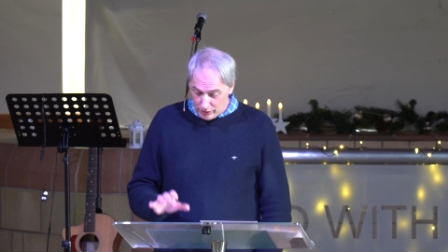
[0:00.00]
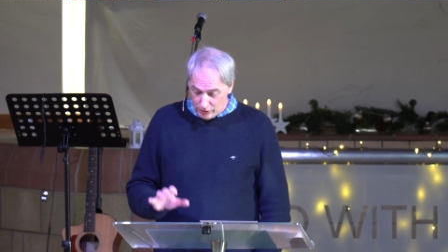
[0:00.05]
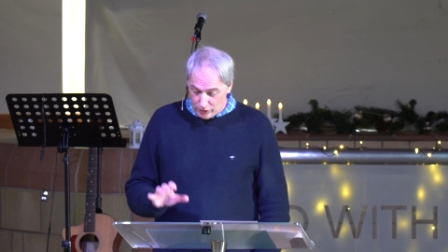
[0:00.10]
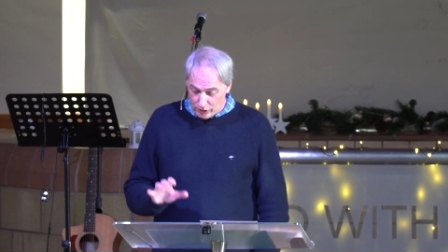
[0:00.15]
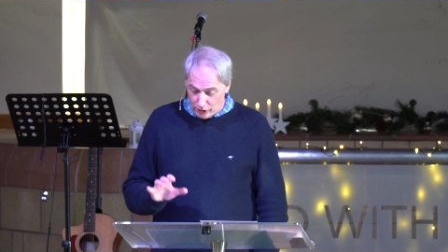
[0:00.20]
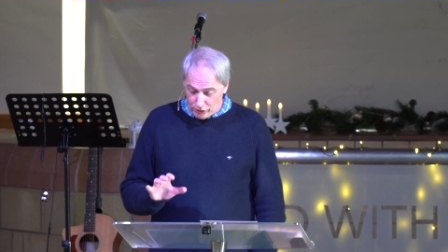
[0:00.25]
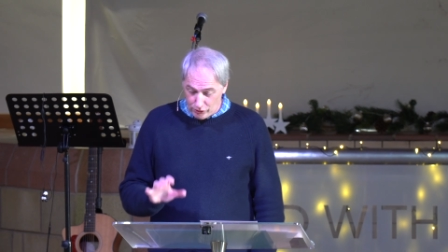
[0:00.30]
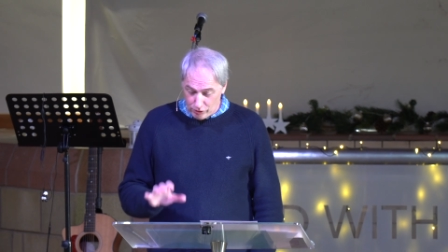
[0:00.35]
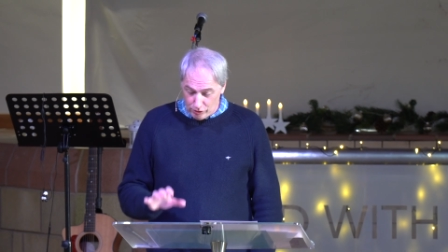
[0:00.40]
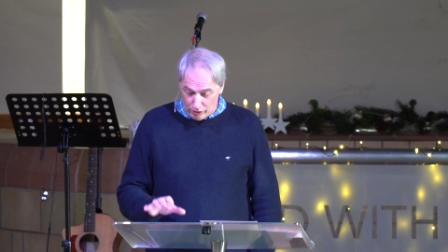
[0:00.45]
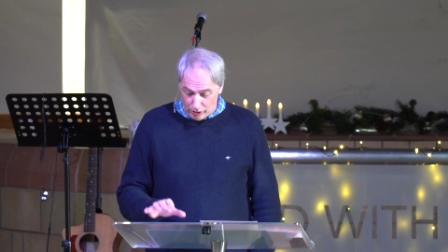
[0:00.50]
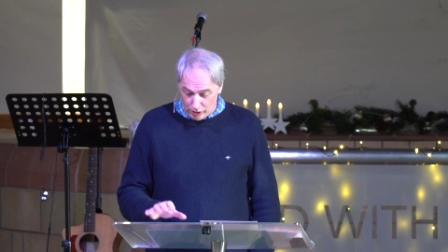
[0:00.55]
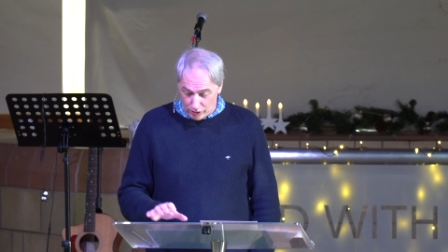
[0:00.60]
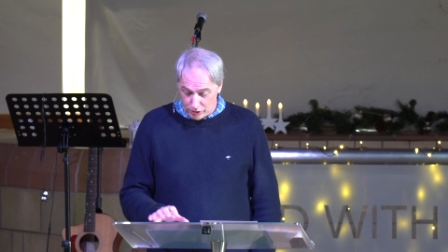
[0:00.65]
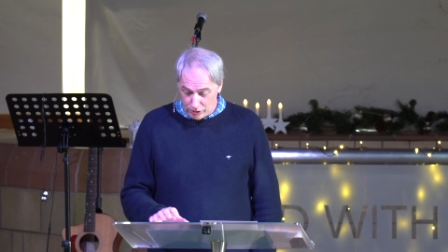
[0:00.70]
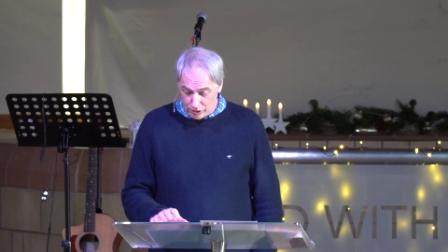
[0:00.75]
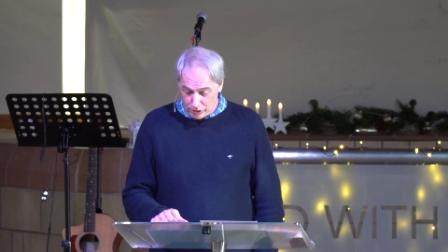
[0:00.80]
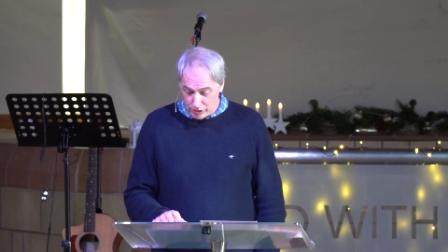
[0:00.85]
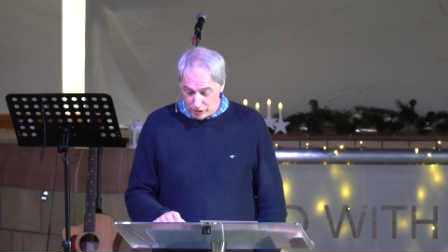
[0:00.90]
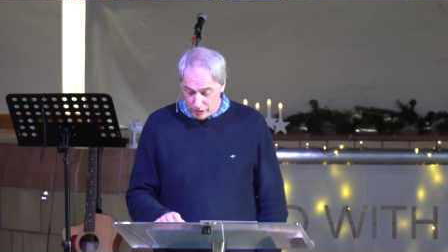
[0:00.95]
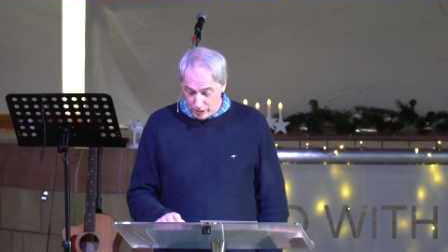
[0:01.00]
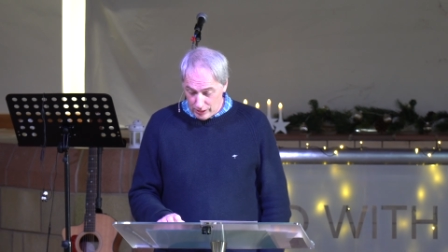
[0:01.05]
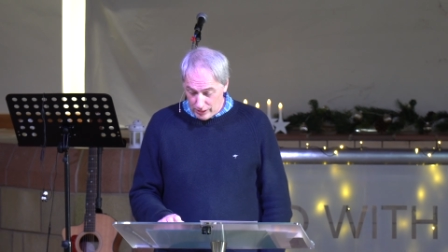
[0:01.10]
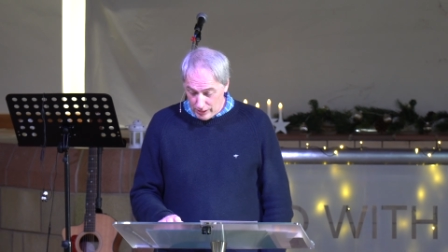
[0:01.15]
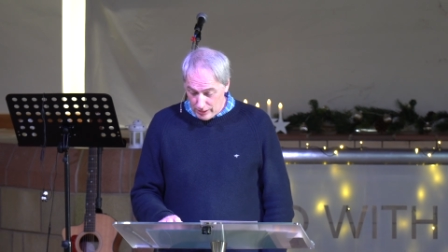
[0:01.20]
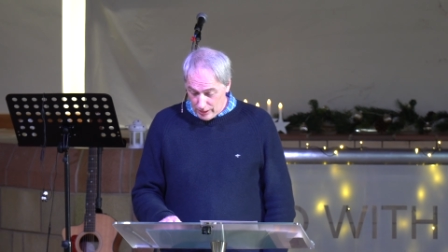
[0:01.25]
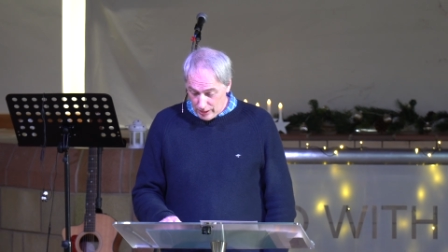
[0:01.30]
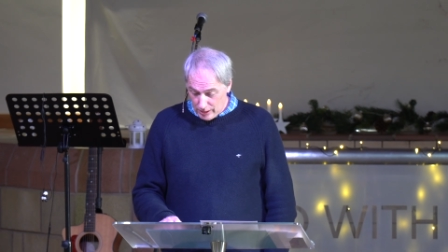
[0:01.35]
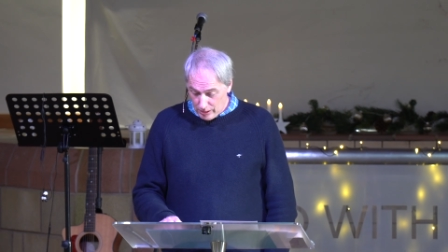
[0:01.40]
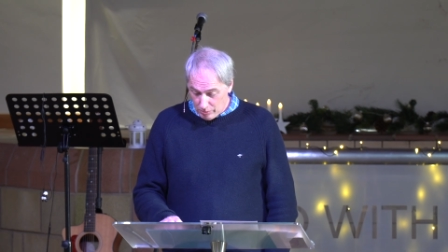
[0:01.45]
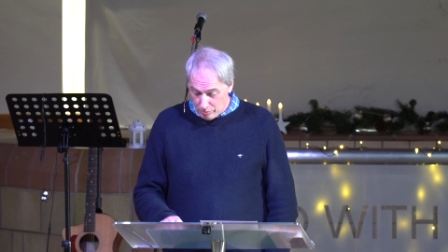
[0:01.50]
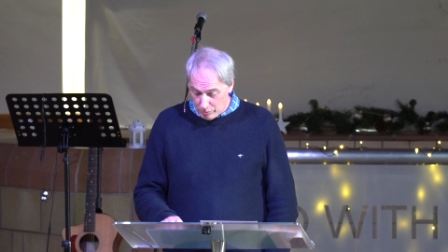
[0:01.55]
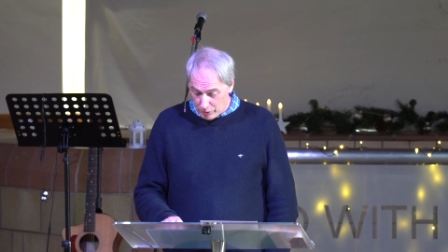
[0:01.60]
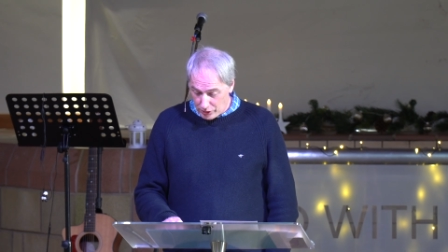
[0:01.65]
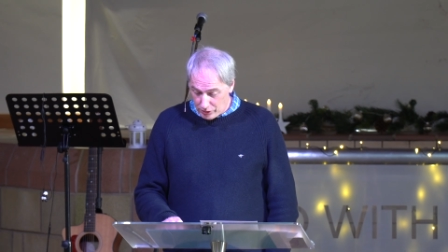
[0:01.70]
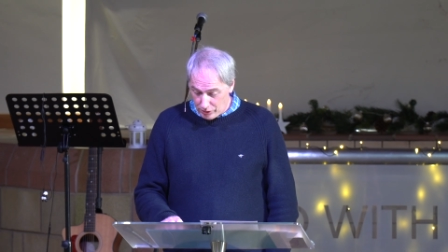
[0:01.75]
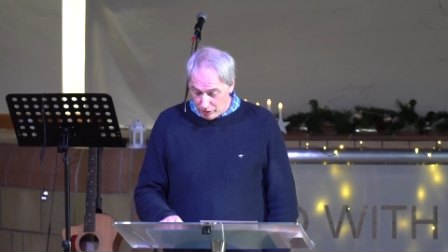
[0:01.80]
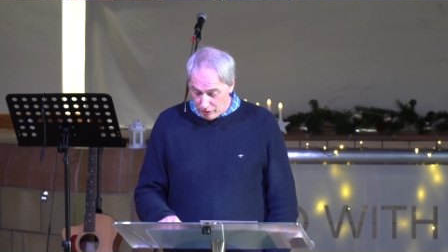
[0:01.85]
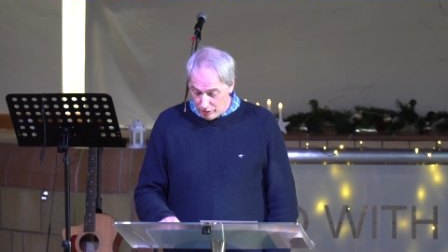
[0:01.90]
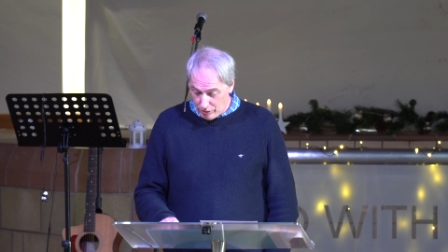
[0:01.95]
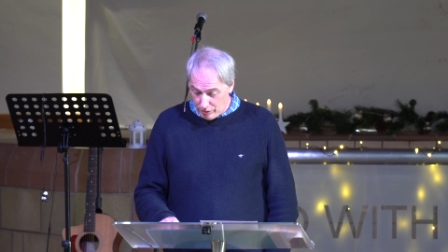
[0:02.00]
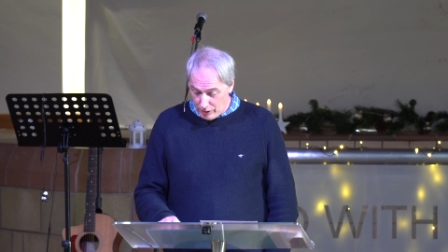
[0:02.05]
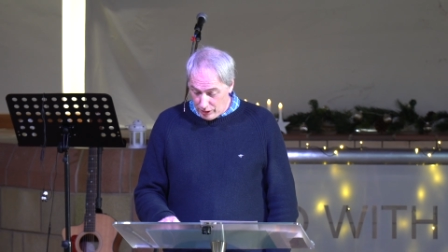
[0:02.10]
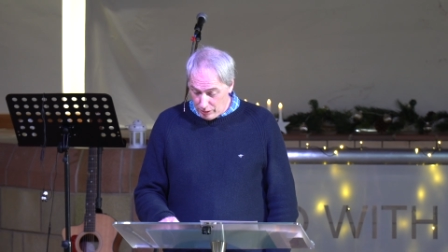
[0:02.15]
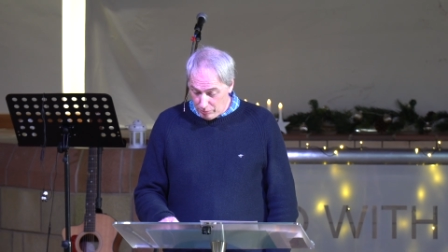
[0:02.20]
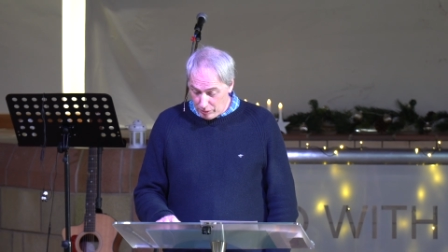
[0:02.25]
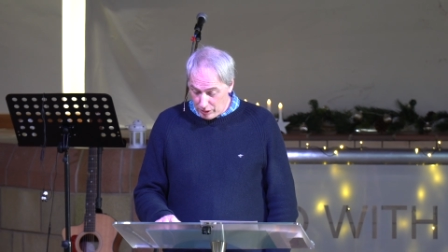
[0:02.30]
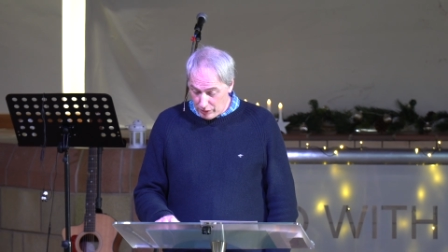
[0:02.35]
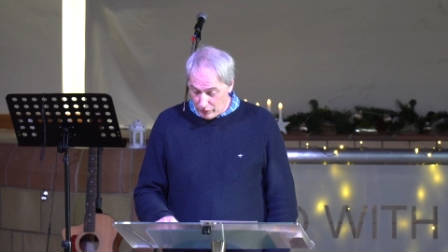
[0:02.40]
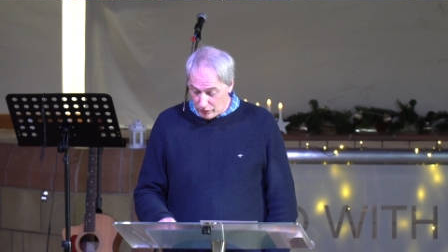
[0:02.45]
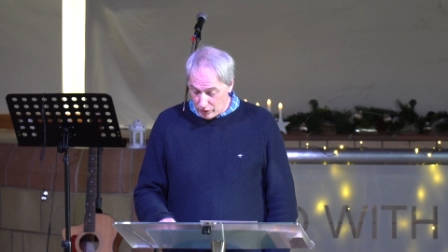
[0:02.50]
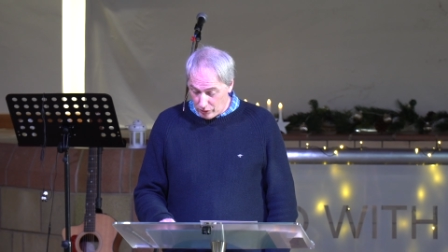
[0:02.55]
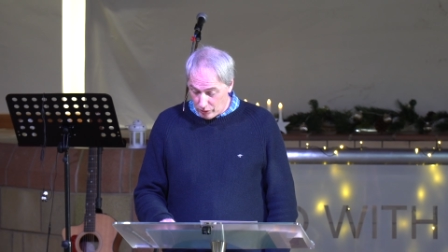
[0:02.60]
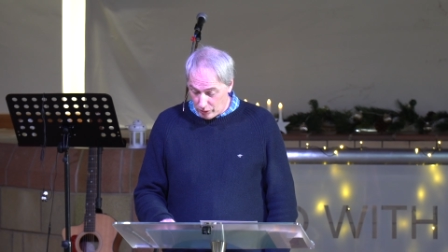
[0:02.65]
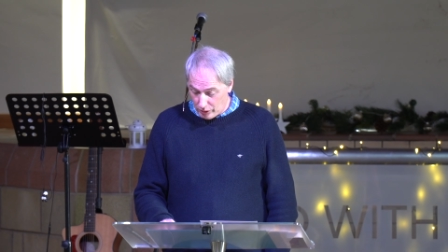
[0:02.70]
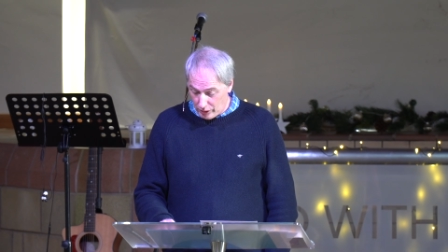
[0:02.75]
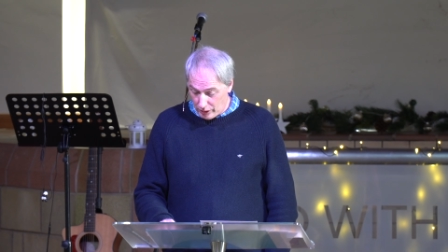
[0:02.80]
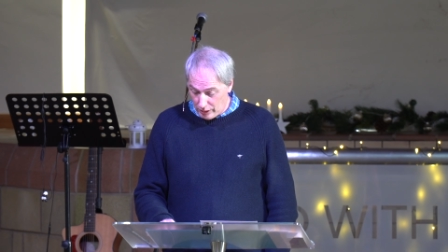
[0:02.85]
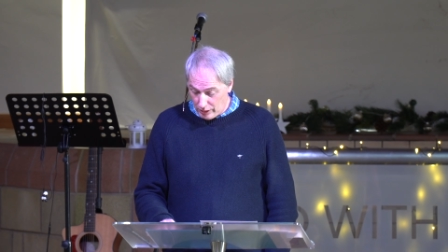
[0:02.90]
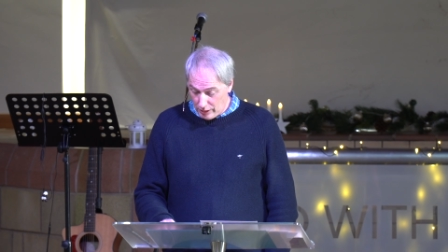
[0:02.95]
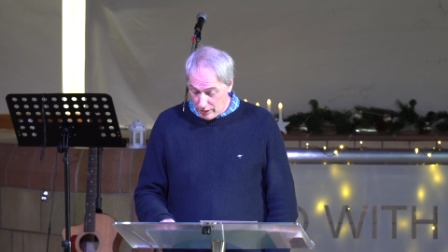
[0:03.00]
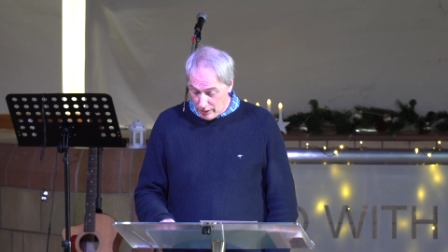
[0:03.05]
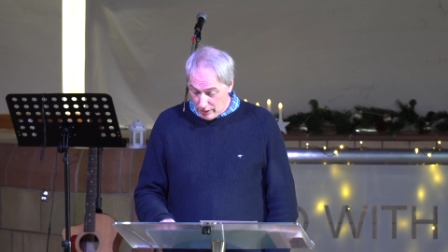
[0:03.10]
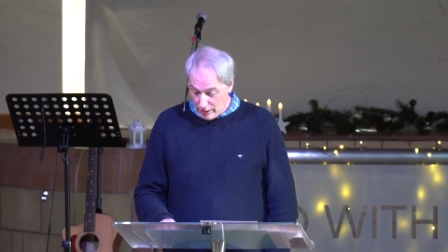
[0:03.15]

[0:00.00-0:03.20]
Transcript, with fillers: not to us, but to your name give glory,